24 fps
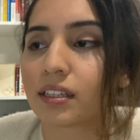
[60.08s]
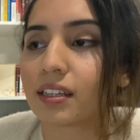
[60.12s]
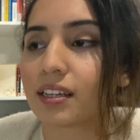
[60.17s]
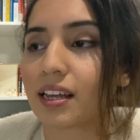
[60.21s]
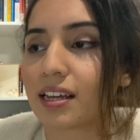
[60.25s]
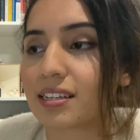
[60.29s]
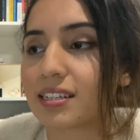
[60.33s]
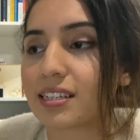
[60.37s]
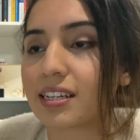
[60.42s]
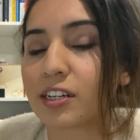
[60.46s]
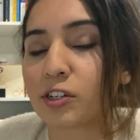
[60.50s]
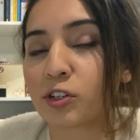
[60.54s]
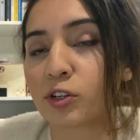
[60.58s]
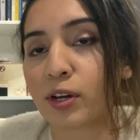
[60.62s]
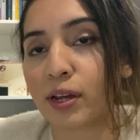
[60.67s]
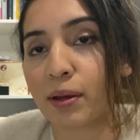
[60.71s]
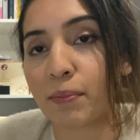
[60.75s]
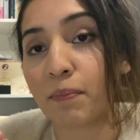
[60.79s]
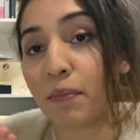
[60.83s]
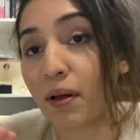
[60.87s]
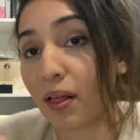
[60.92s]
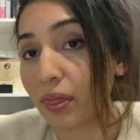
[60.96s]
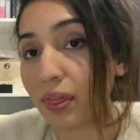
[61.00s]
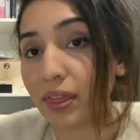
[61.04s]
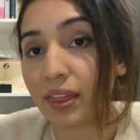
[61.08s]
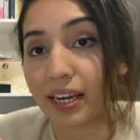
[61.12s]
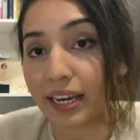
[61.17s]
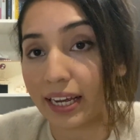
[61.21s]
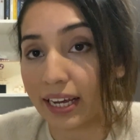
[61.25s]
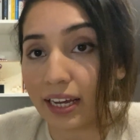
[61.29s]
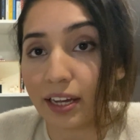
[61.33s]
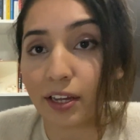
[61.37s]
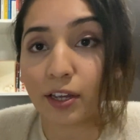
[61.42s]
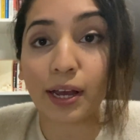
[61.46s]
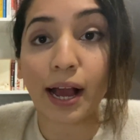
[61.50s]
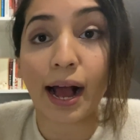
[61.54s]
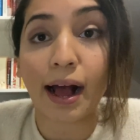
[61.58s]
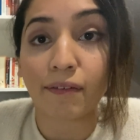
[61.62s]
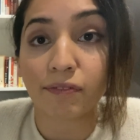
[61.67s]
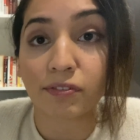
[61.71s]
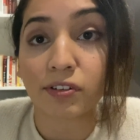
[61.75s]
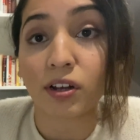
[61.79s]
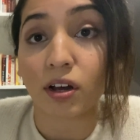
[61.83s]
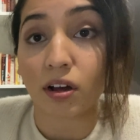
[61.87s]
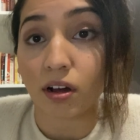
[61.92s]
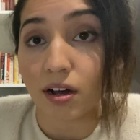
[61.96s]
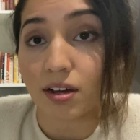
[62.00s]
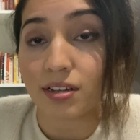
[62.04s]
there's literally monthly, you have
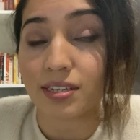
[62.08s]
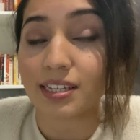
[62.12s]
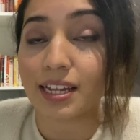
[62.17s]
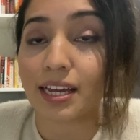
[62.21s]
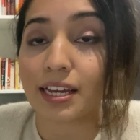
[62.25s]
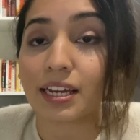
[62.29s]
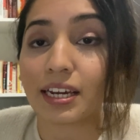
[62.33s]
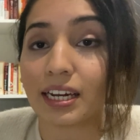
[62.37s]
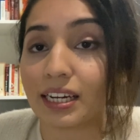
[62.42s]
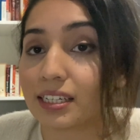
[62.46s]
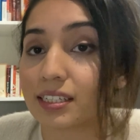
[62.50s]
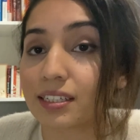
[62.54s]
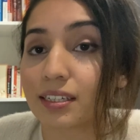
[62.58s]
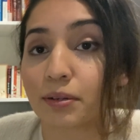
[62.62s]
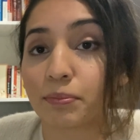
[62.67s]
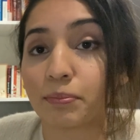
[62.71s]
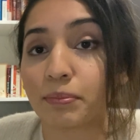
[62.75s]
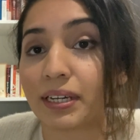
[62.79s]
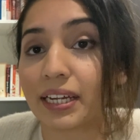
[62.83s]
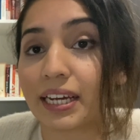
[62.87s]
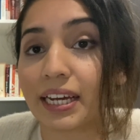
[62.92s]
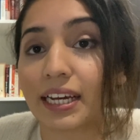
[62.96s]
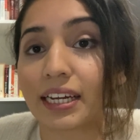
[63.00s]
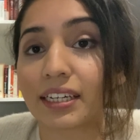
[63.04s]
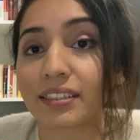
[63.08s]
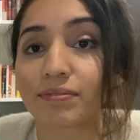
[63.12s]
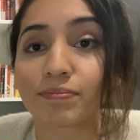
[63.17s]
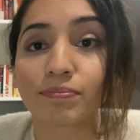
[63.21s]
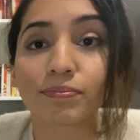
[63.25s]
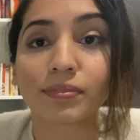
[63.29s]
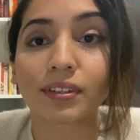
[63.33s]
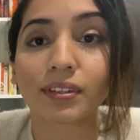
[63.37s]
tasks that you need to complete